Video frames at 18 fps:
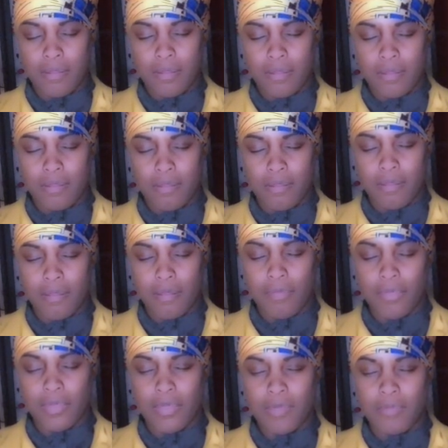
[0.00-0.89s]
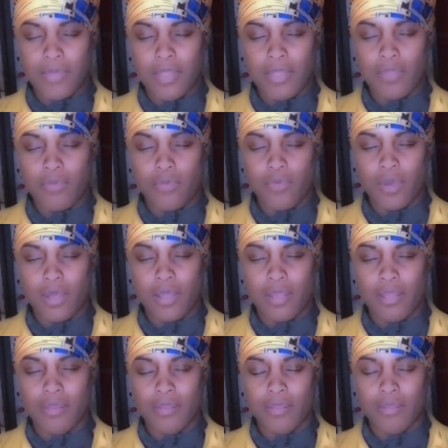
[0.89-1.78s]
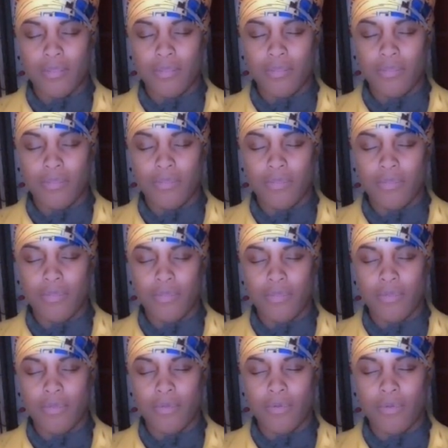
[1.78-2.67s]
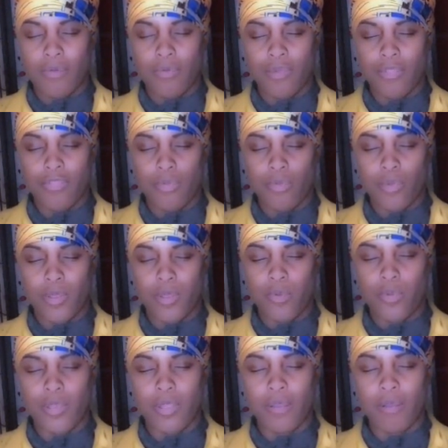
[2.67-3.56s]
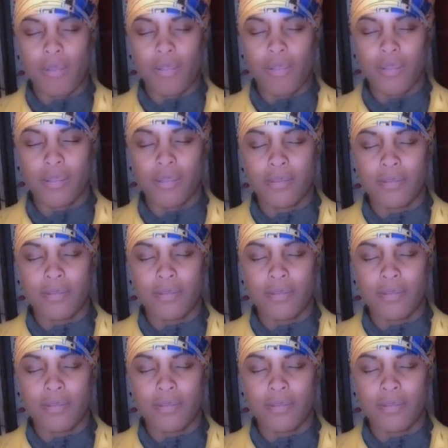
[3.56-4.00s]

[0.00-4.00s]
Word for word: Simply being one with where we are.